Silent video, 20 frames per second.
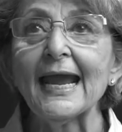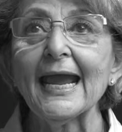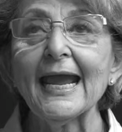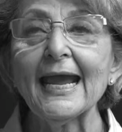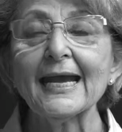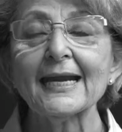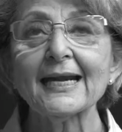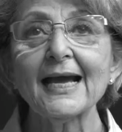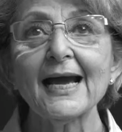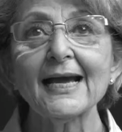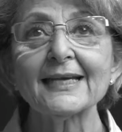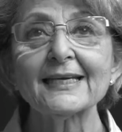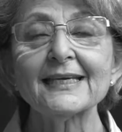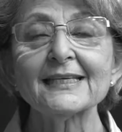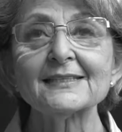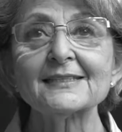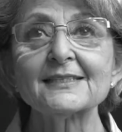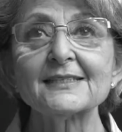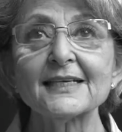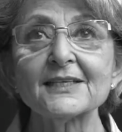and I
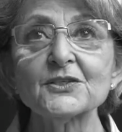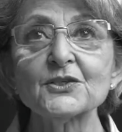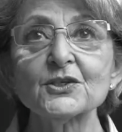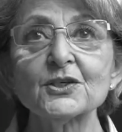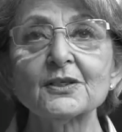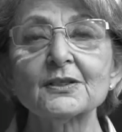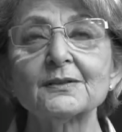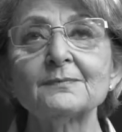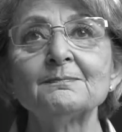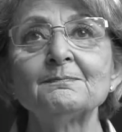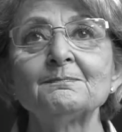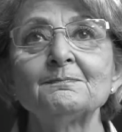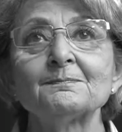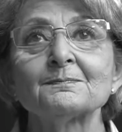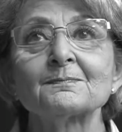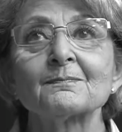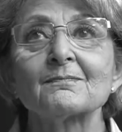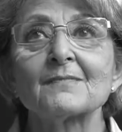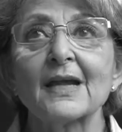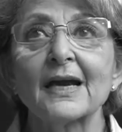get such a
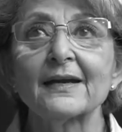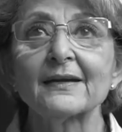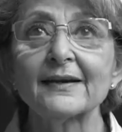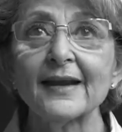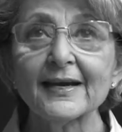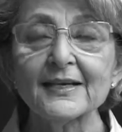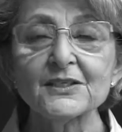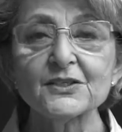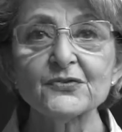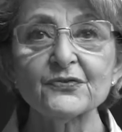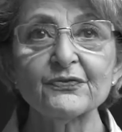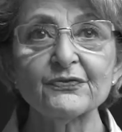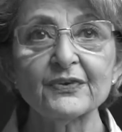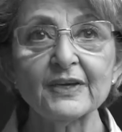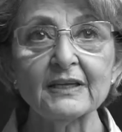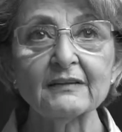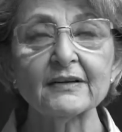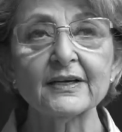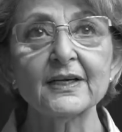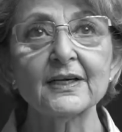nice
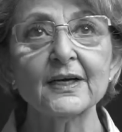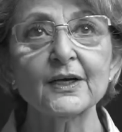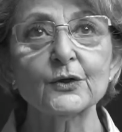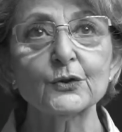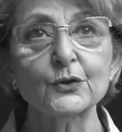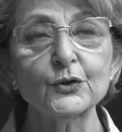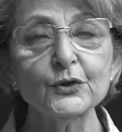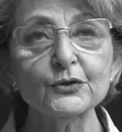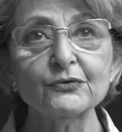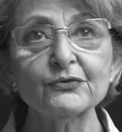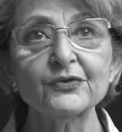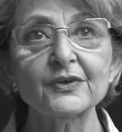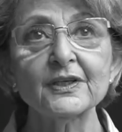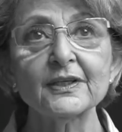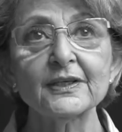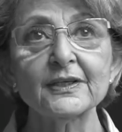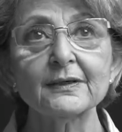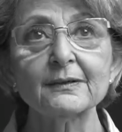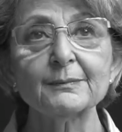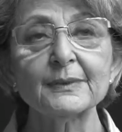feeling, a good
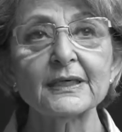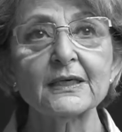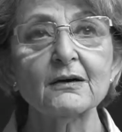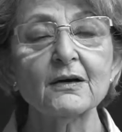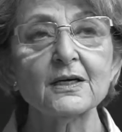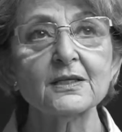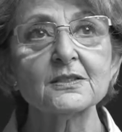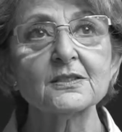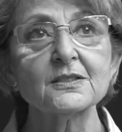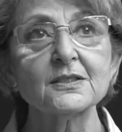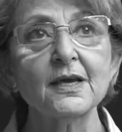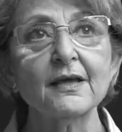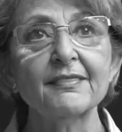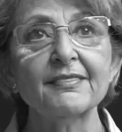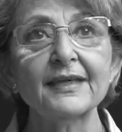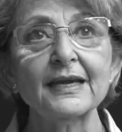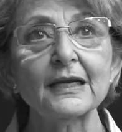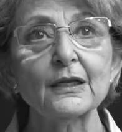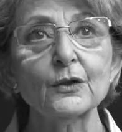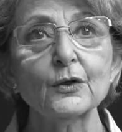feeling, because
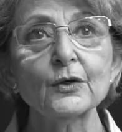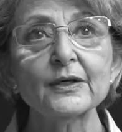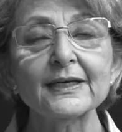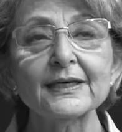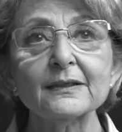they look